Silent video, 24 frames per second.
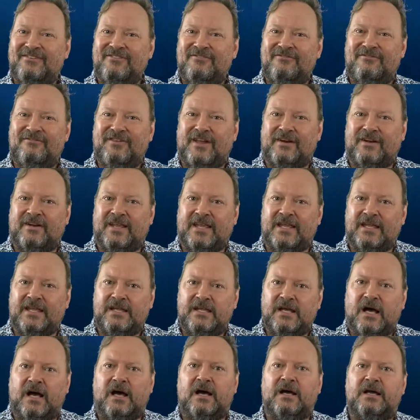very
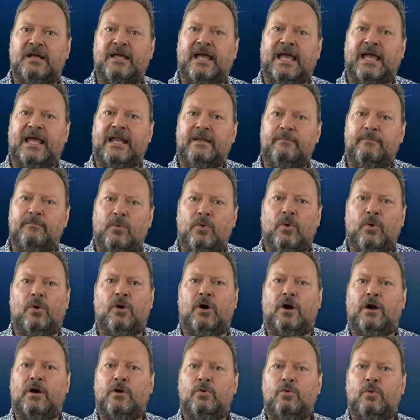young
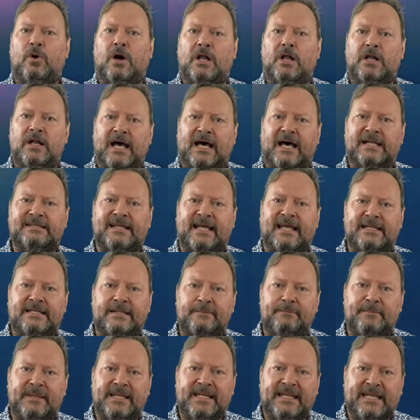anymore, who are not at the
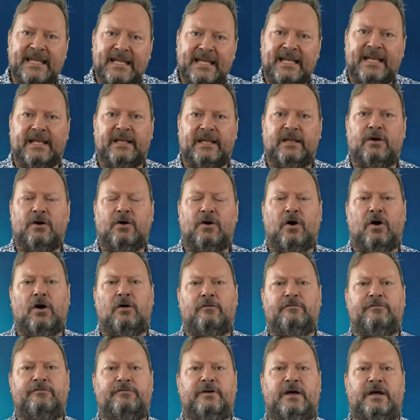beginning
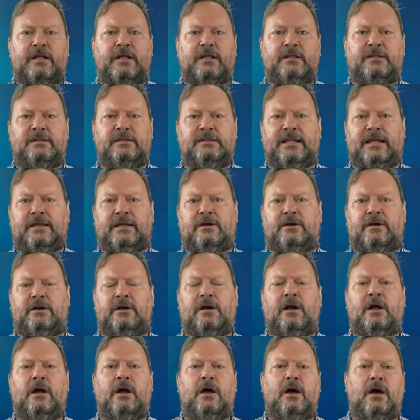of uh, their
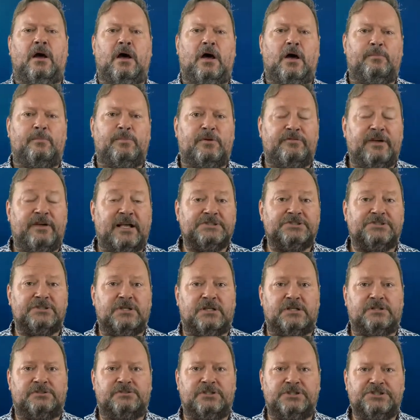uh,
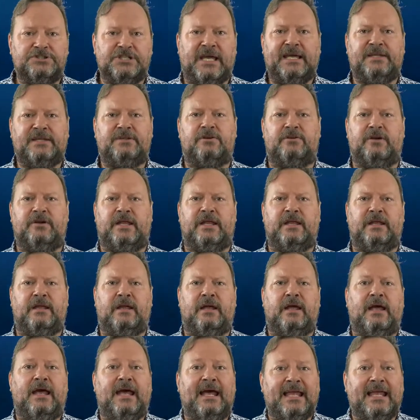professional trajectory,
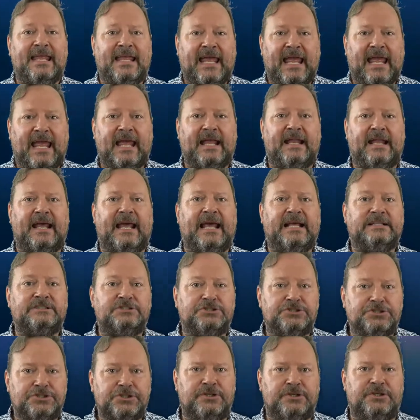can and
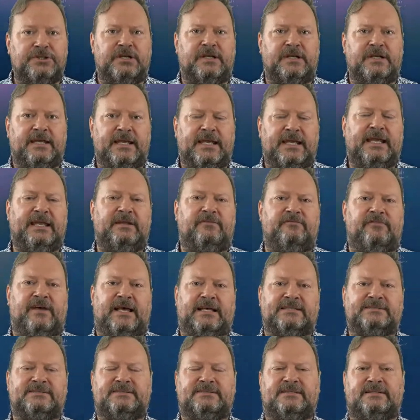should
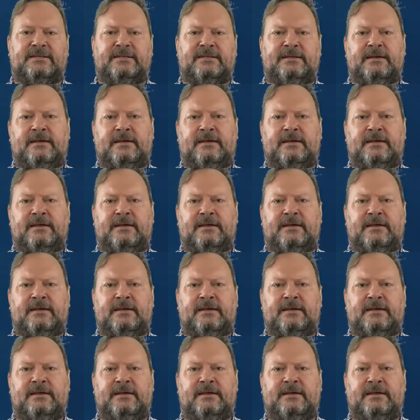invest